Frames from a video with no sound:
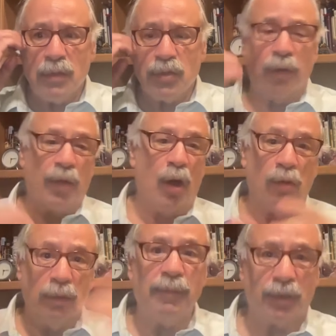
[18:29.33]
So the
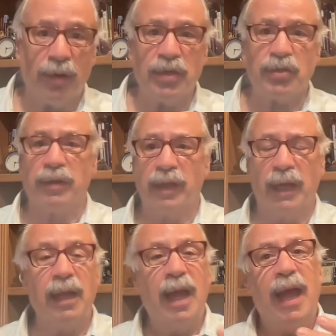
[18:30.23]
whole immigration
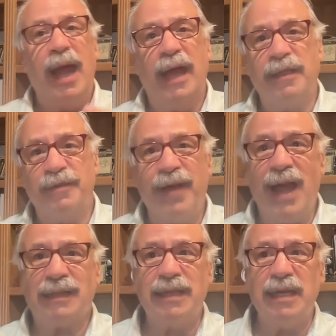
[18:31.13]
thing. And the
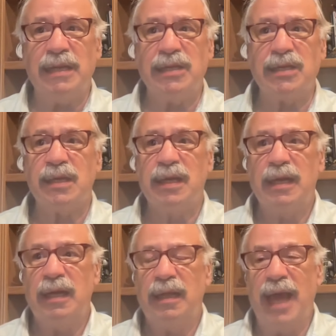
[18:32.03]
fact is
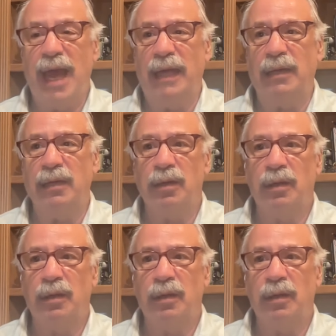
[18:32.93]
that